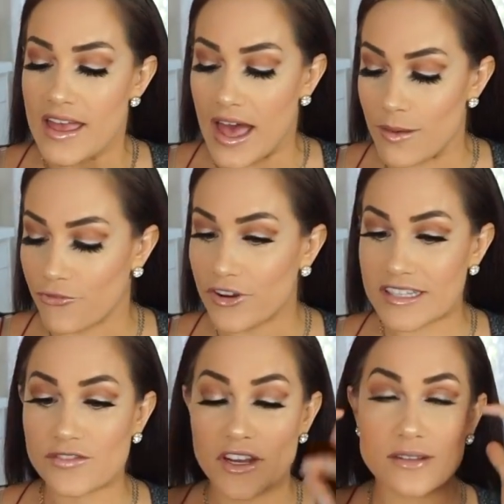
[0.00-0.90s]
Um, for
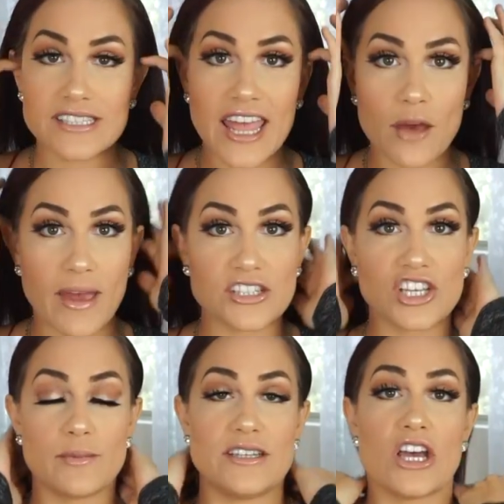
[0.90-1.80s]
this video today, I'm
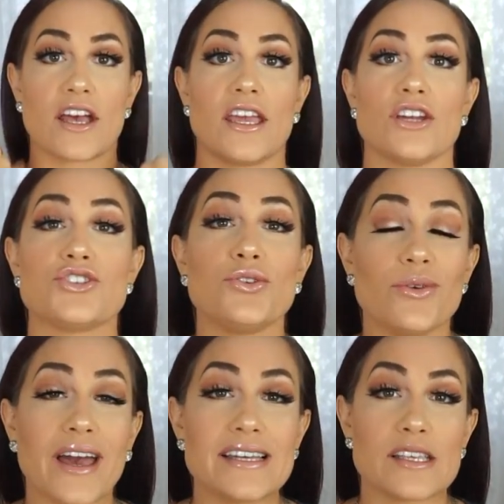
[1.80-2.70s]
actually going to be talking to
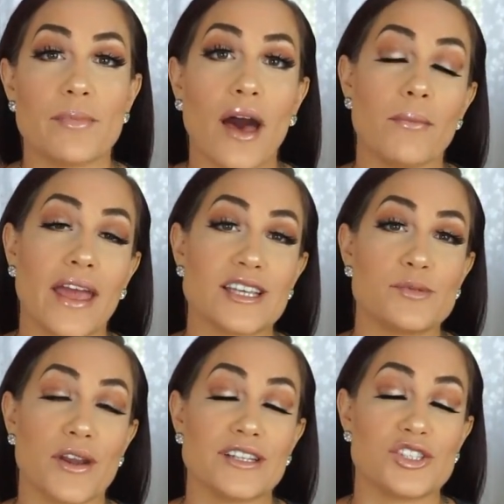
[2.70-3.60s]
you guys about my
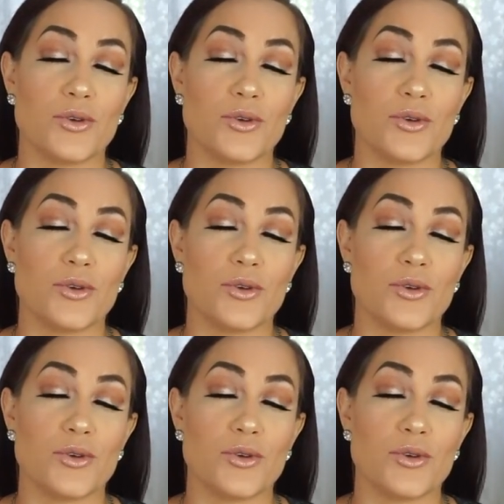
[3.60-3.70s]
experience